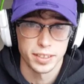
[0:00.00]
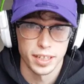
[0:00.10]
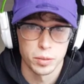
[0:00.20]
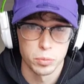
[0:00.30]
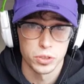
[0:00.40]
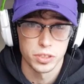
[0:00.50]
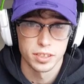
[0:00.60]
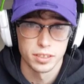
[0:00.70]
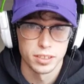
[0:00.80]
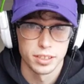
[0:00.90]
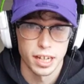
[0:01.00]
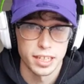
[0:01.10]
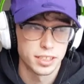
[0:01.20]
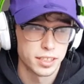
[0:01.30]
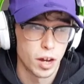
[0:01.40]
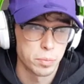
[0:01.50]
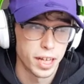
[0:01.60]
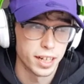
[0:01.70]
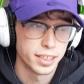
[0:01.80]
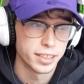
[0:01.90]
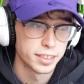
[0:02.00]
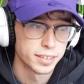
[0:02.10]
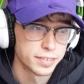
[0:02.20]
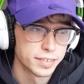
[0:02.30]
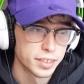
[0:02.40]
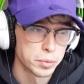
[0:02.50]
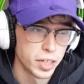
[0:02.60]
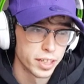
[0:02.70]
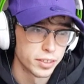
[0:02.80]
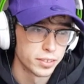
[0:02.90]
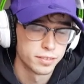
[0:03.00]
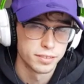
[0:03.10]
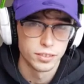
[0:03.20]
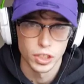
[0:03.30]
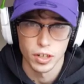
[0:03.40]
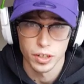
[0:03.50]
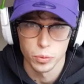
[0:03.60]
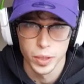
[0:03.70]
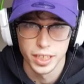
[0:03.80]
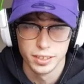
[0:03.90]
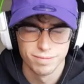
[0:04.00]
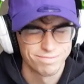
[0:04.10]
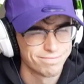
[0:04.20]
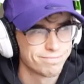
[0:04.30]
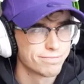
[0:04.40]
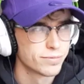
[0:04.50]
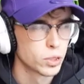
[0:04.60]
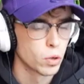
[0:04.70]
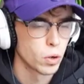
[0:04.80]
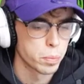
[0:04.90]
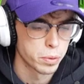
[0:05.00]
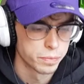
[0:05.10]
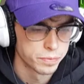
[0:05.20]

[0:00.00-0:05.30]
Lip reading: together, boys. Danny's top that league. Come on now. John got a win. Grow up.